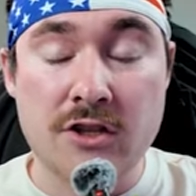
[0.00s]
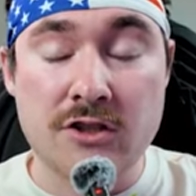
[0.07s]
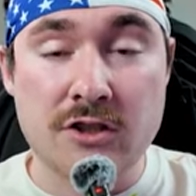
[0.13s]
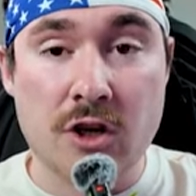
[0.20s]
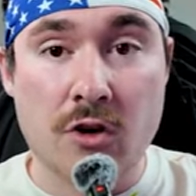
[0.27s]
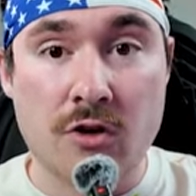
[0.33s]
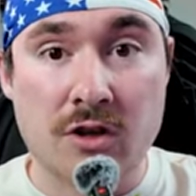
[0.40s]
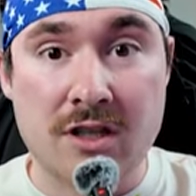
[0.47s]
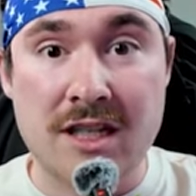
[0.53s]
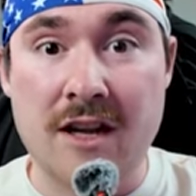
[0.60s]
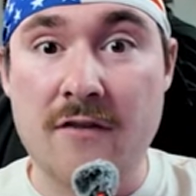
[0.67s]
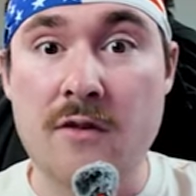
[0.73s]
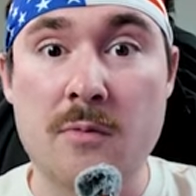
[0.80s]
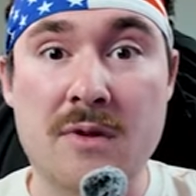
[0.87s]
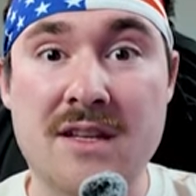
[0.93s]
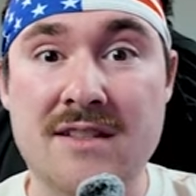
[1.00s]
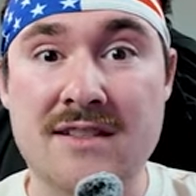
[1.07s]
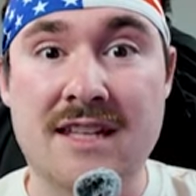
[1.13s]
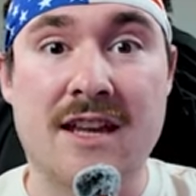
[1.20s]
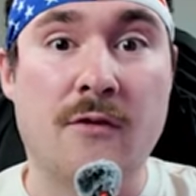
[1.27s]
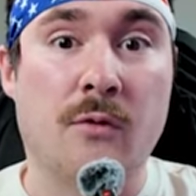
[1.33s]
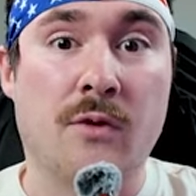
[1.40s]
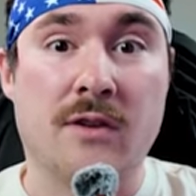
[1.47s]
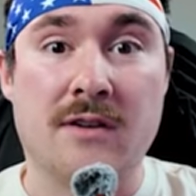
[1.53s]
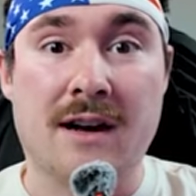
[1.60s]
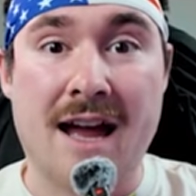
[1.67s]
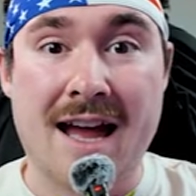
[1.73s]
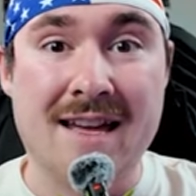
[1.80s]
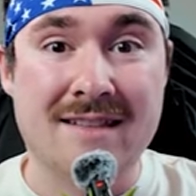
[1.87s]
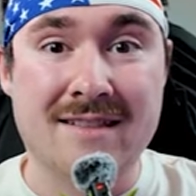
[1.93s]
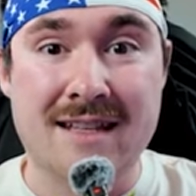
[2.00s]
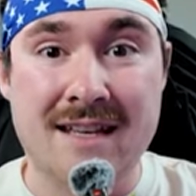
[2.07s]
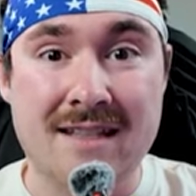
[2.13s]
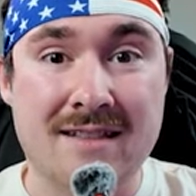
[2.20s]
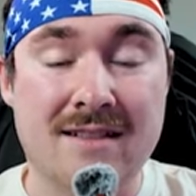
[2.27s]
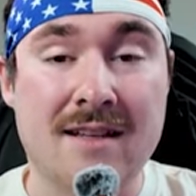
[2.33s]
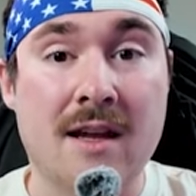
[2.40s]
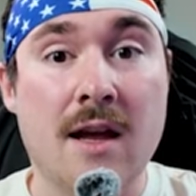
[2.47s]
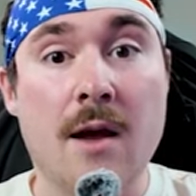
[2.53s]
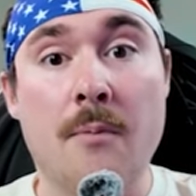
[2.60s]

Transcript: So you can never be safe with your assets.